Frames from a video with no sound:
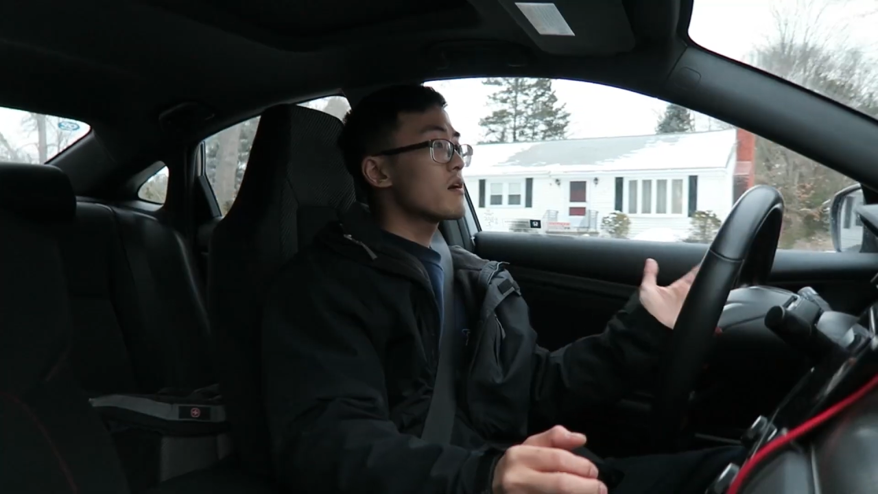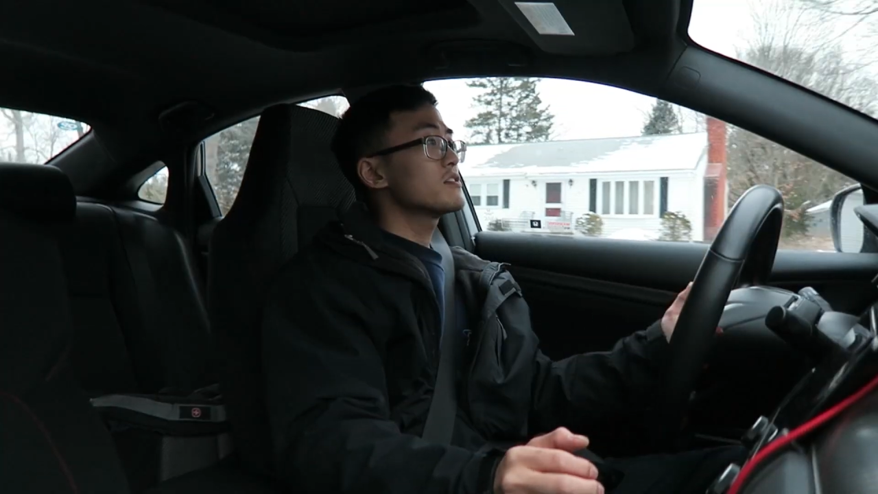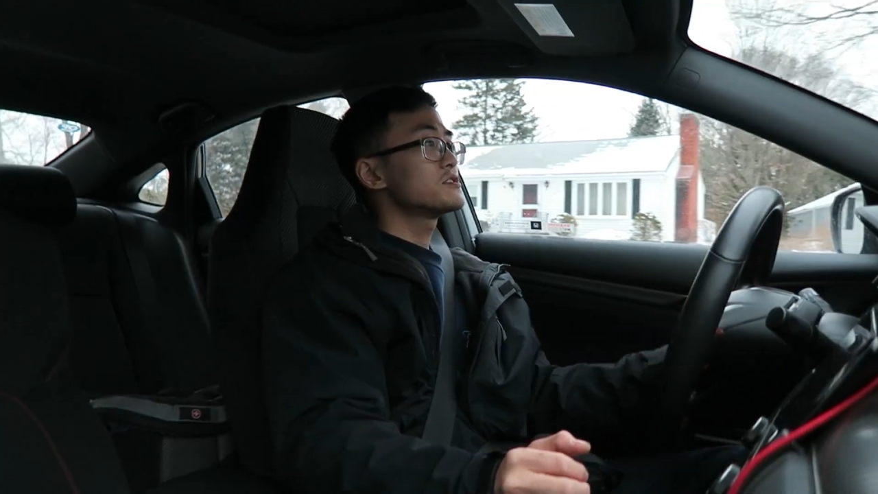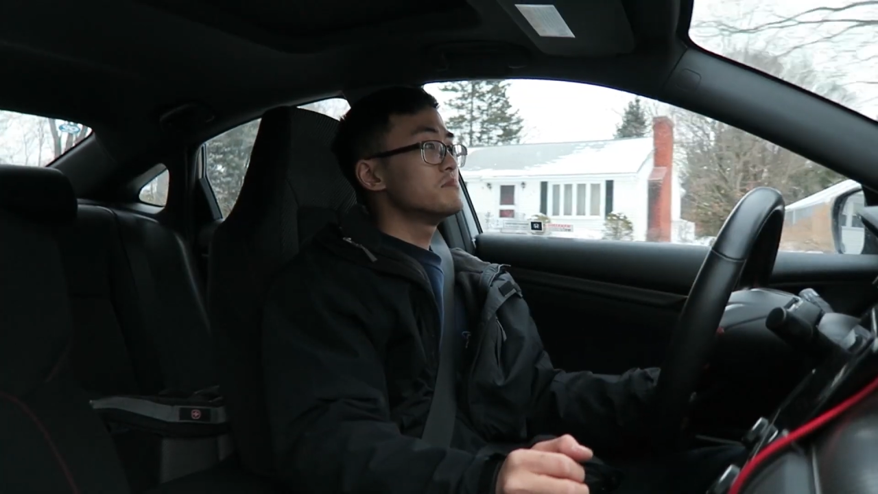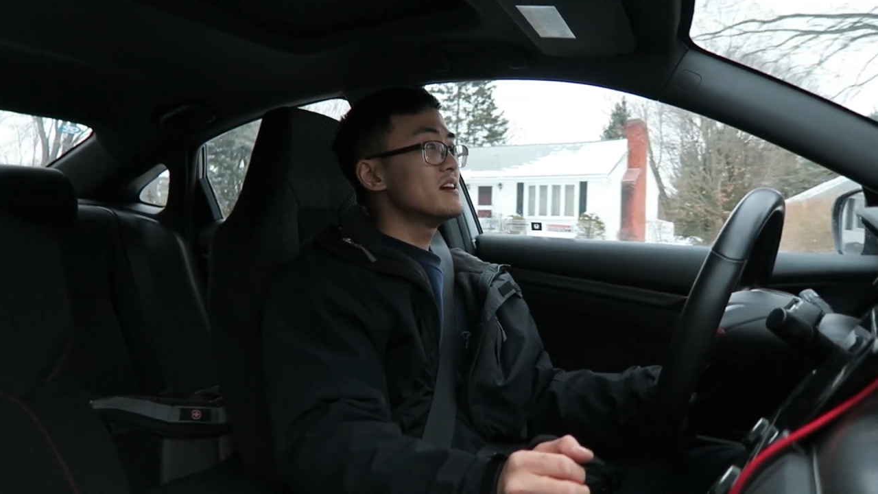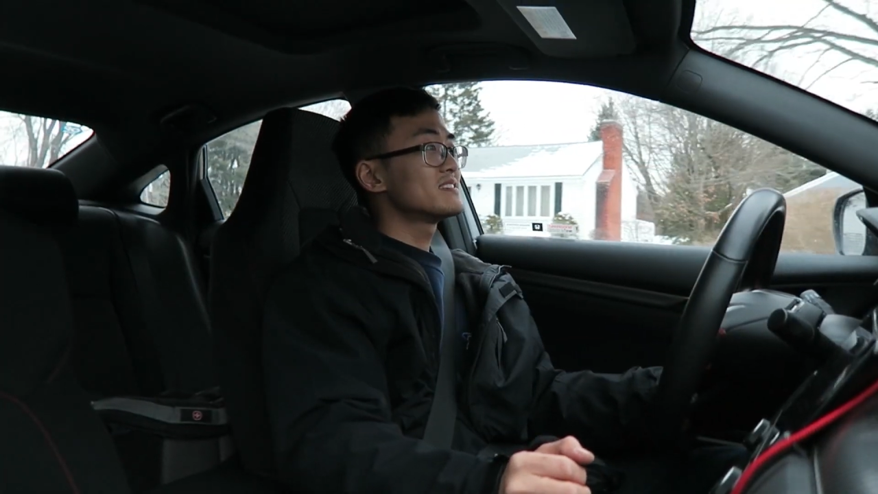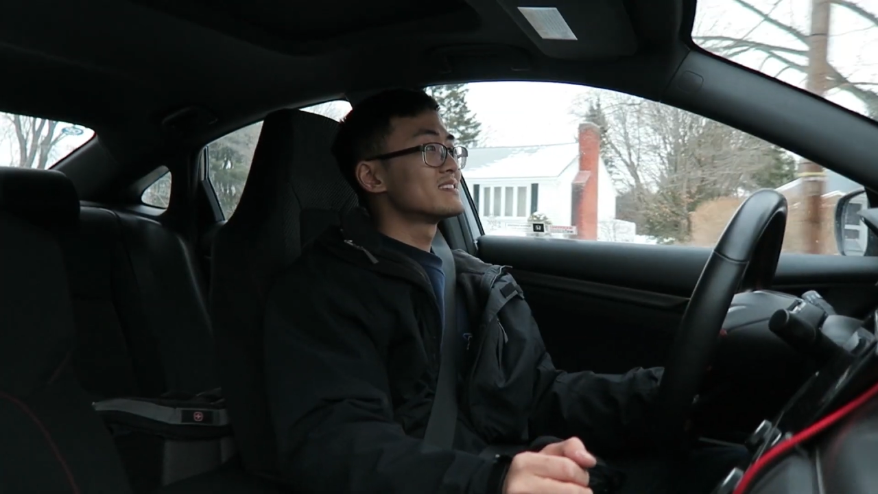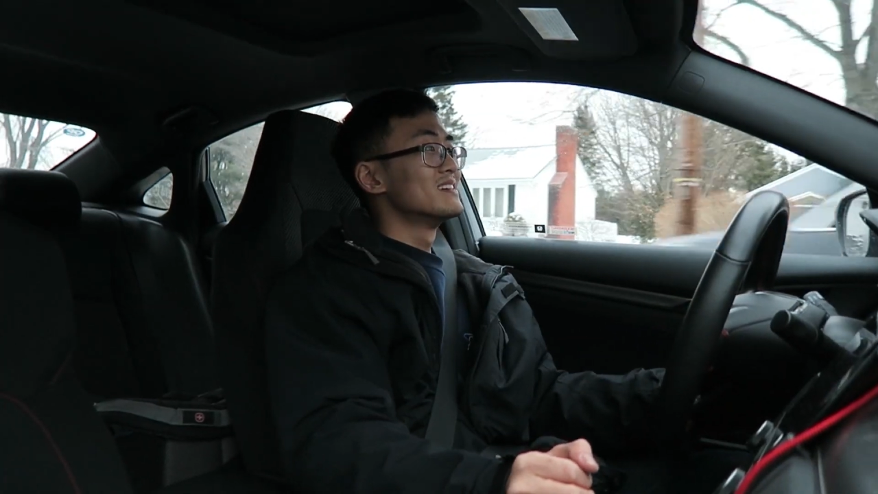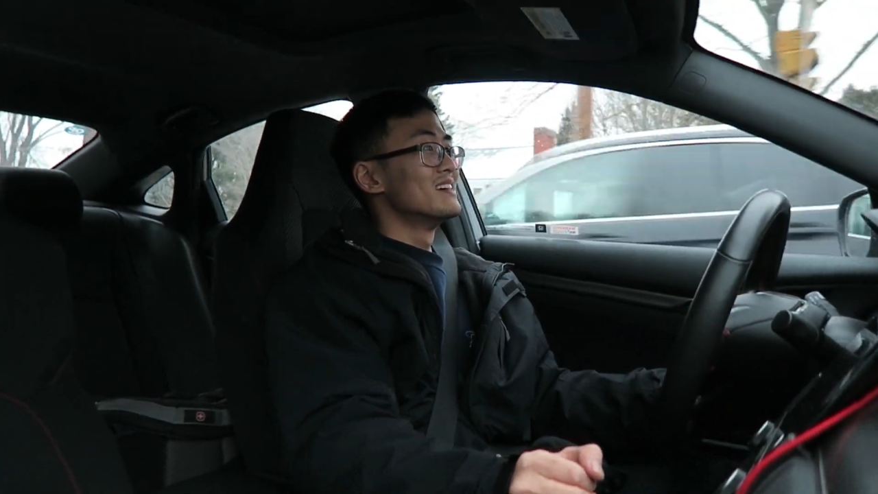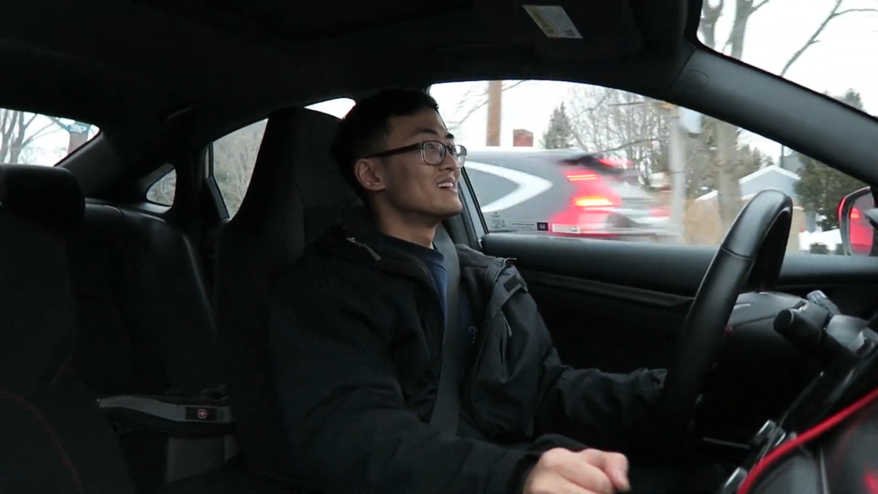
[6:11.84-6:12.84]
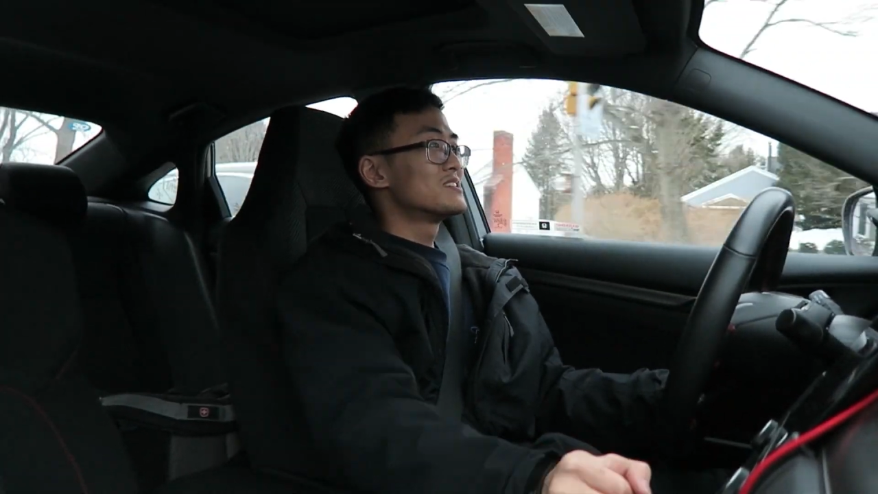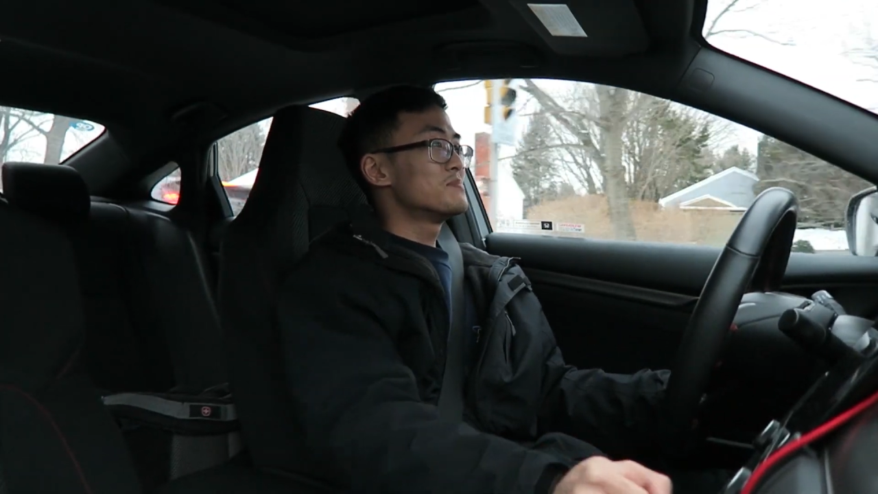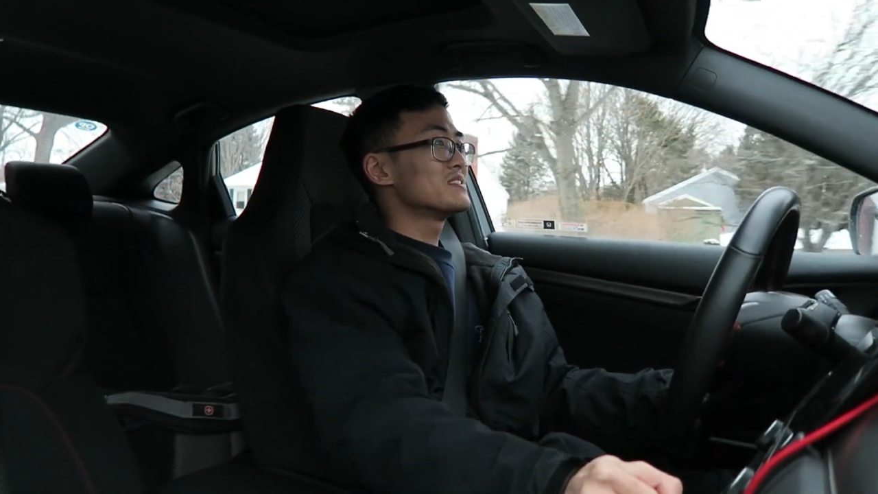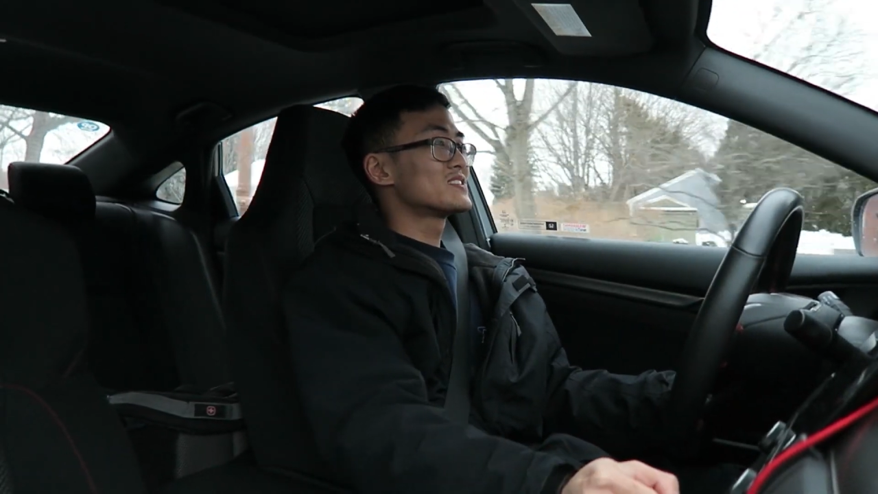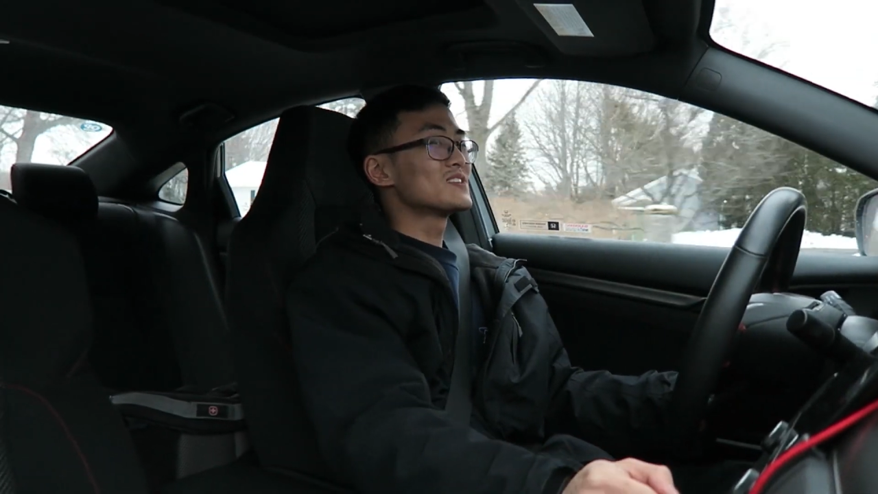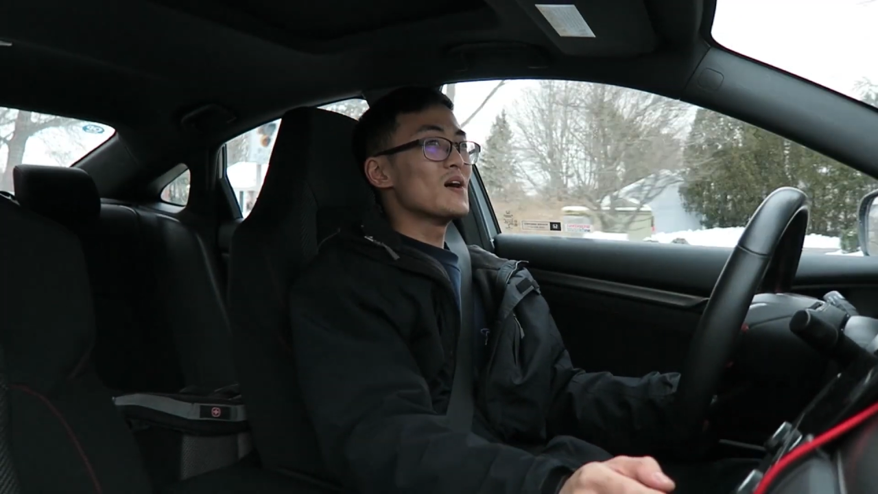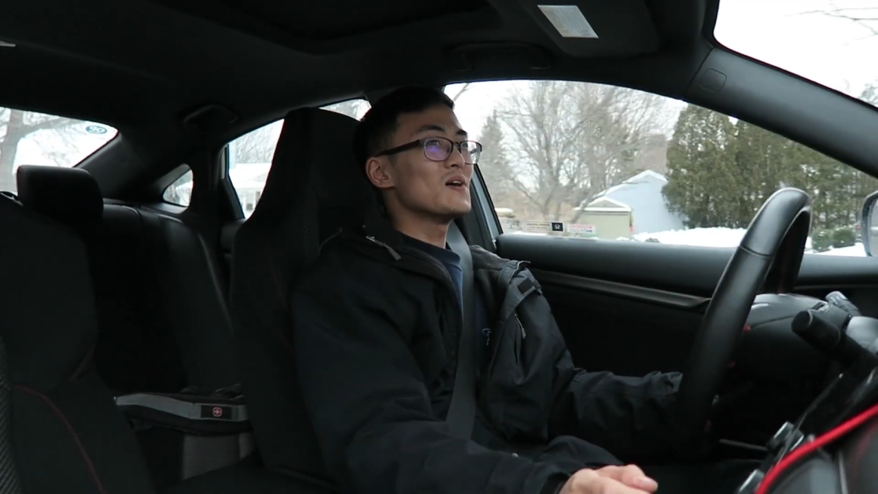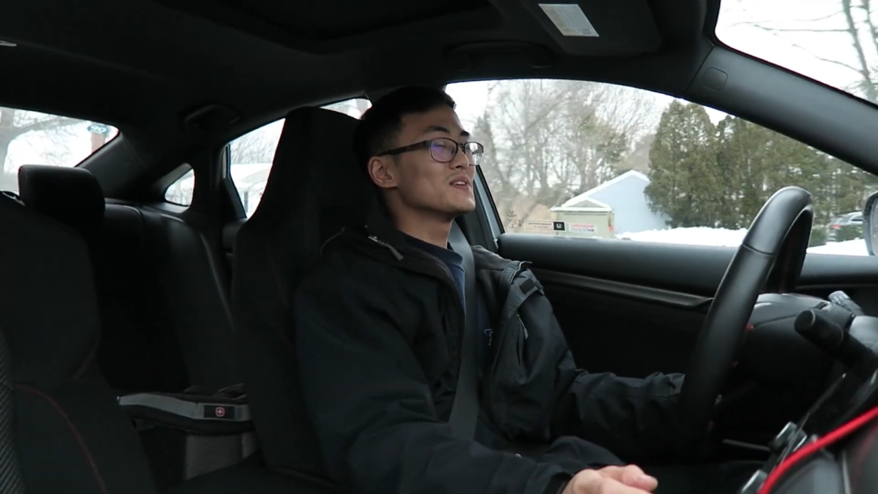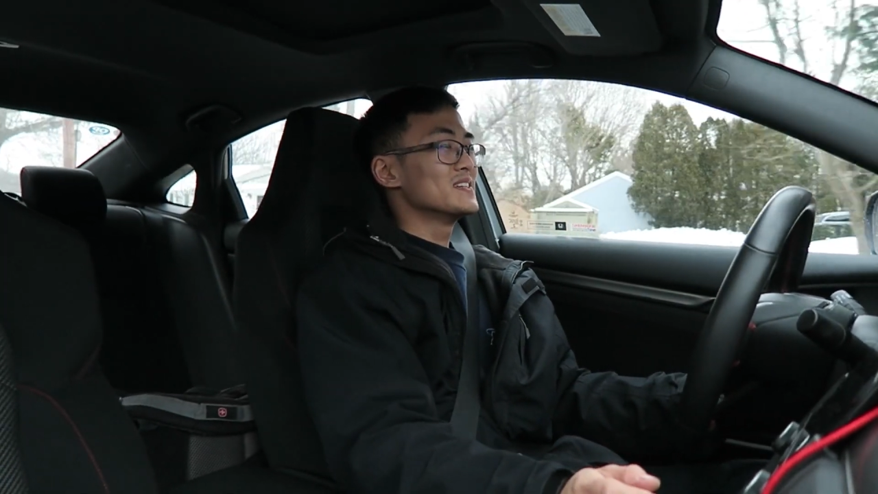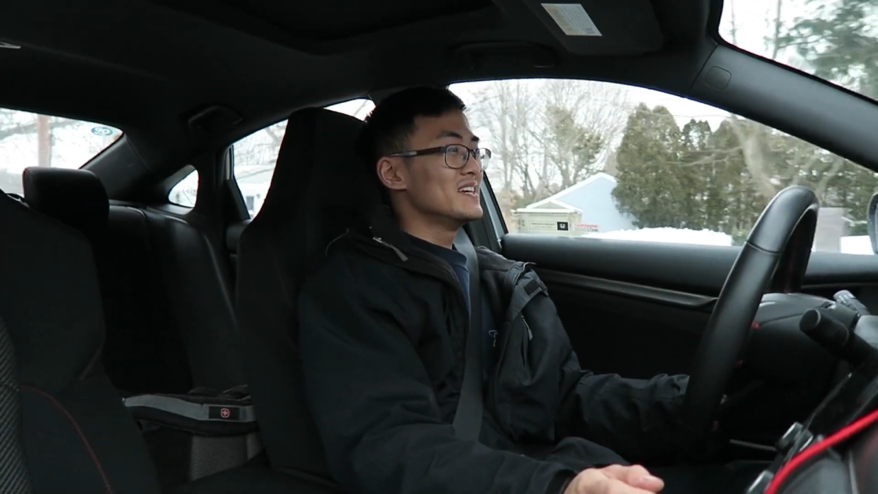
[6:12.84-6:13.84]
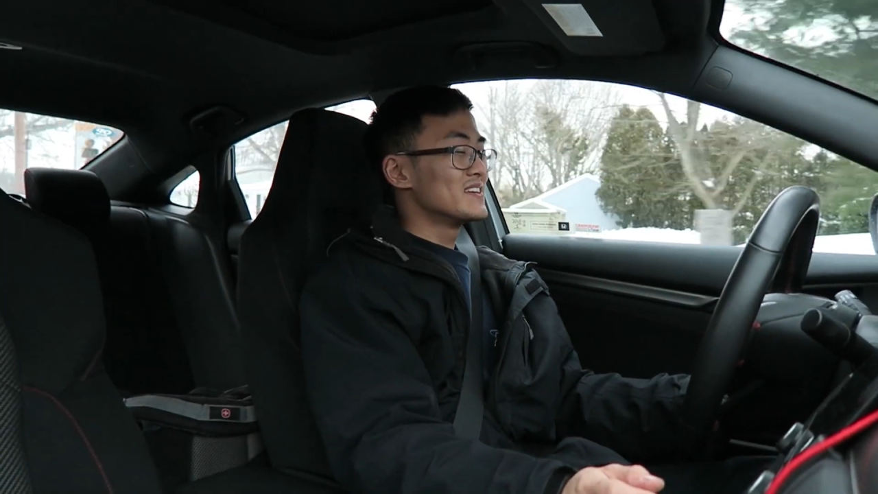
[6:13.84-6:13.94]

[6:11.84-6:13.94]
part is meant to be installed